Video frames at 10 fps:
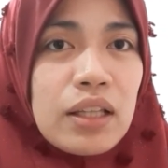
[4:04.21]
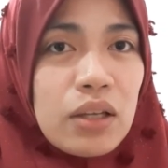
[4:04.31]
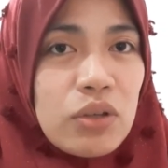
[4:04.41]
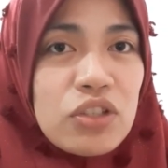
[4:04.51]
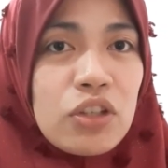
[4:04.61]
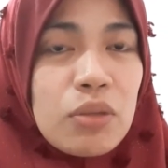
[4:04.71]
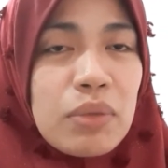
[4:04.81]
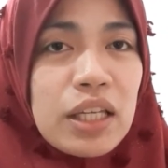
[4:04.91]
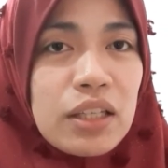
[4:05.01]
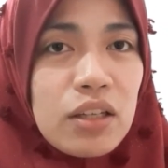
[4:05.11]
language than the
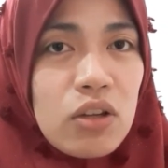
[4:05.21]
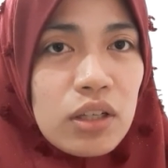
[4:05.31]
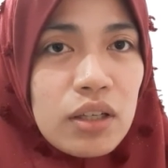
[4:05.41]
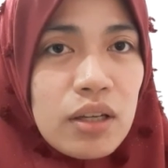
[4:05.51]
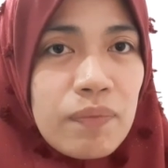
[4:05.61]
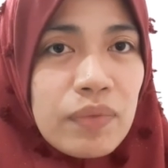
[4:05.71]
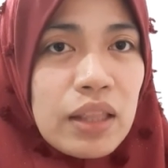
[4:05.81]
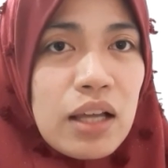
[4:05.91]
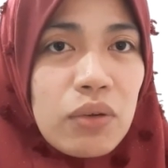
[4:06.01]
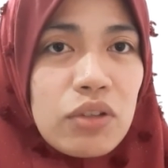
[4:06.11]
Maguindanaon
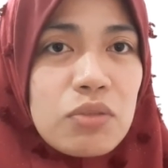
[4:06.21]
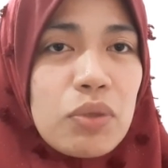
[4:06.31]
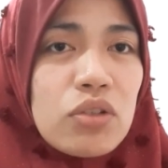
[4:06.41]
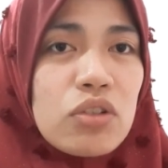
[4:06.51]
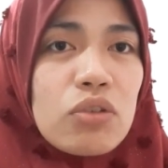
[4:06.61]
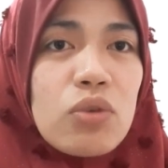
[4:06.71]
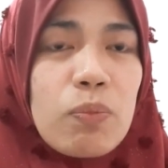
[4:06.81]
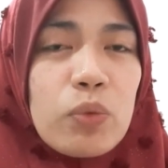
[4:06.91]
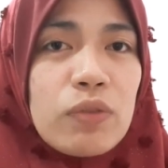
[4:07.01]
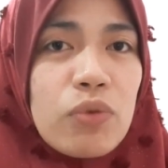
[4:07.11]
language, because she grew
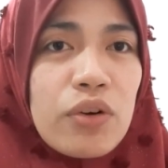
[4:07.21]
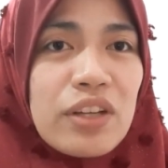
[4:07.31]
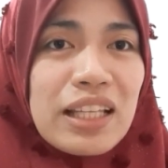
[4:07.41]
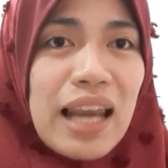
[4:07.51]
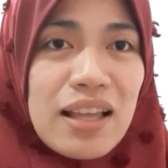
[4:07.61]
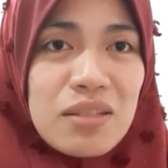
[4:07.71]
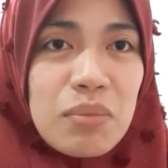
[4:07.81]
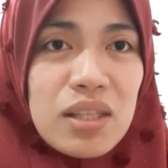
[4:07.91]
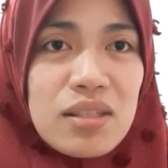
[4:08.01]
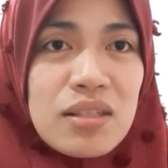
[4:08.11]
up with foreign
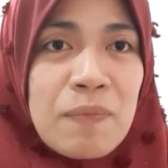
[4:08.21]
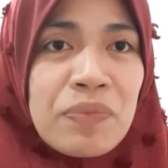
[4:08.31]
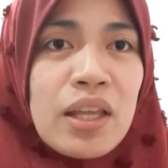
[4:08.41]
classmates,